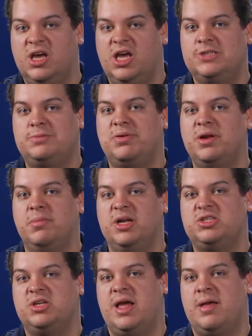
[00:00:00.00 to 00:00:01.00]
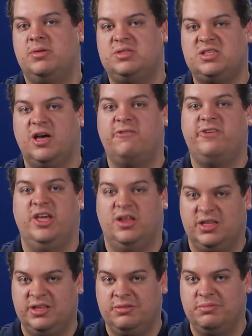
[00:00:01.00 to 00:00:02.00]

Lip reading: It's pretty much self-healing.